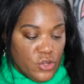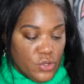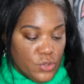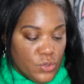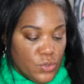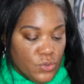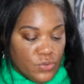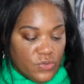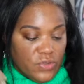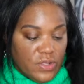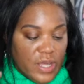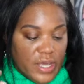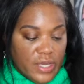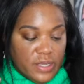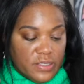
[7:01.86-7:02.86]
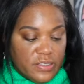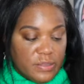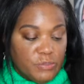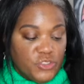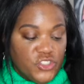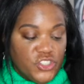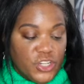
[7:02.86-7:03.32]
use like
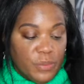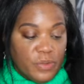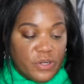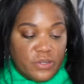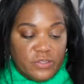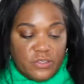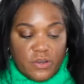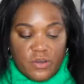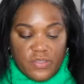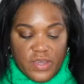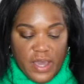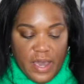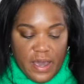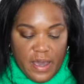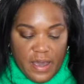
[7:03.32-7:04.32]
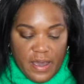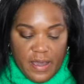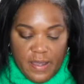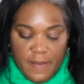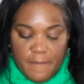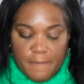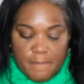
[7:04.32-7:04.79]
some shimmers on the
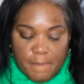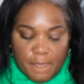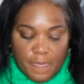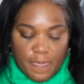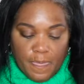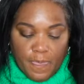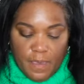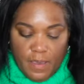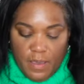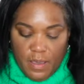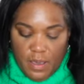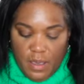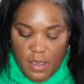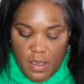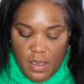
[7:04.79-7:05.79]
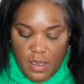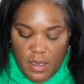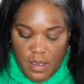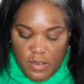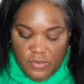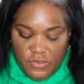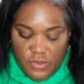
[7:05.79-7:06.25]
eye.
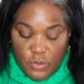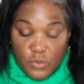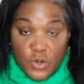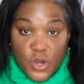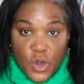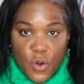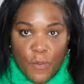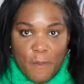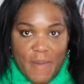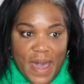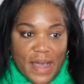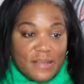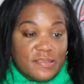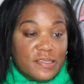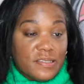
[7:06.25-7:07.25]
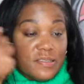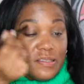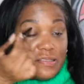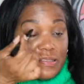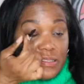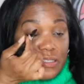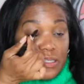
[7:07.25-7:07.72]
So no mattes in
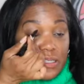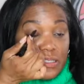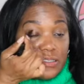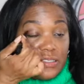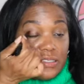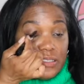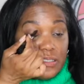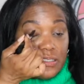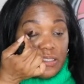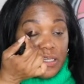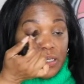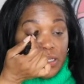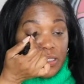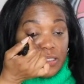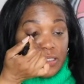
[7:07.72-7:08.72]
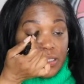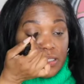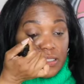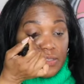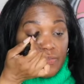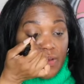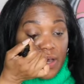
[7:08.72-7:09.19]
this look. This is the
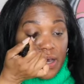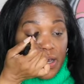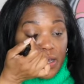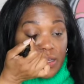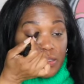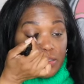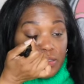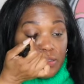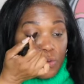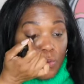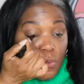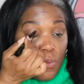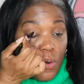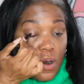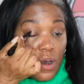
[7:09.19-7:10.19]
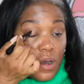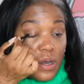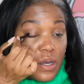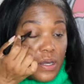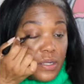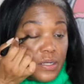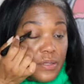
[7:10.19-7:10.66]
Intensifies
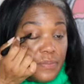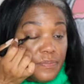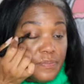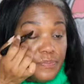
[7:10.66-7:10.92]
Wand